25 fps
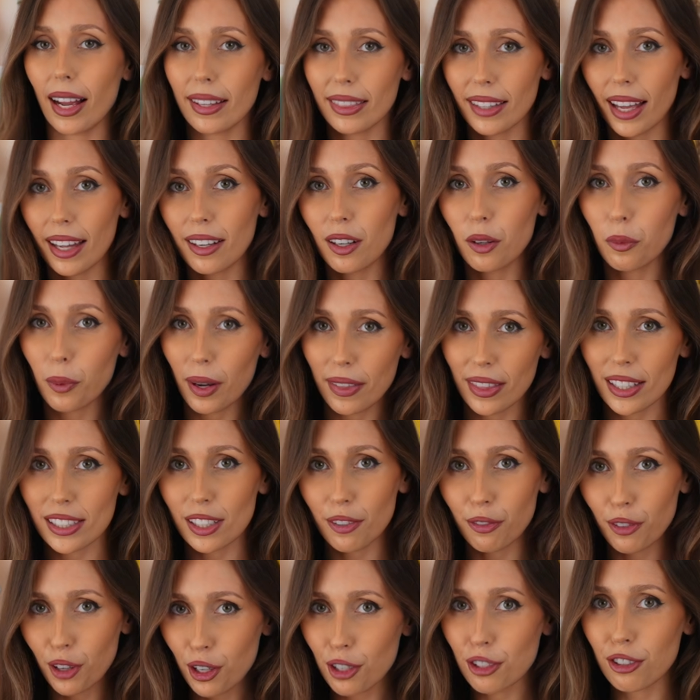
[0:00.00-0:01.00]
And then when there's a
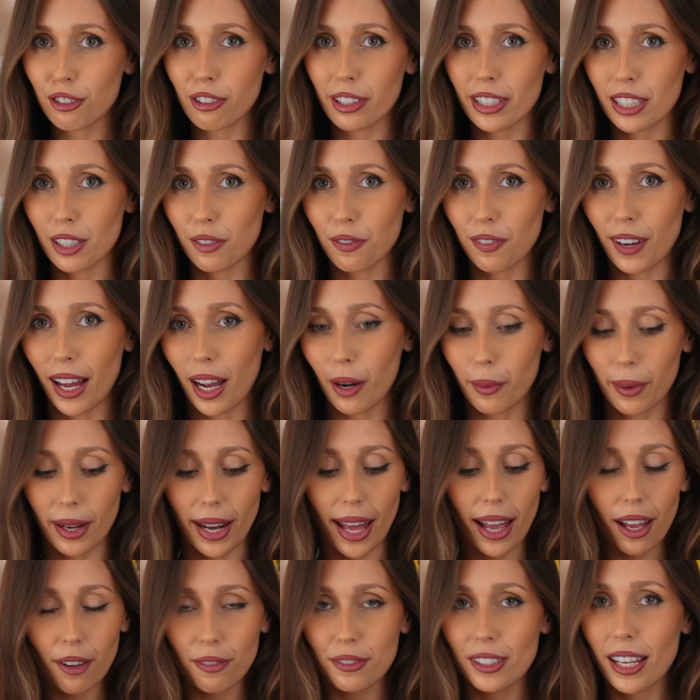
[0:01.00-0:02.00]
few streaks of flour
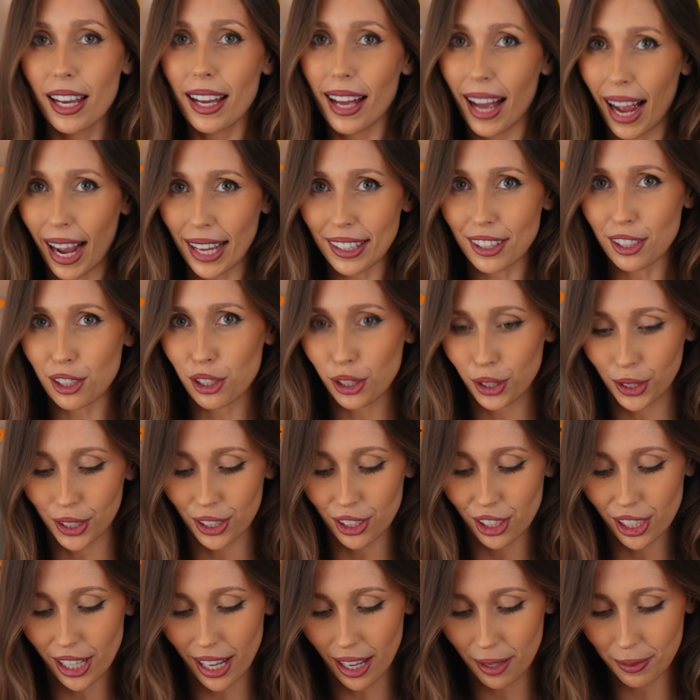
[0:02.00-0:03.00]
left, add the chocolate
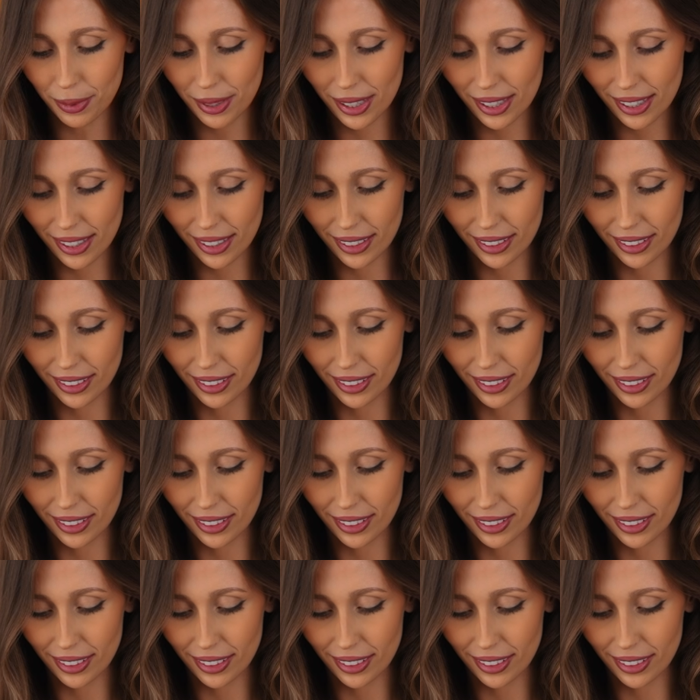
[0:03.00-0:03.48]
chips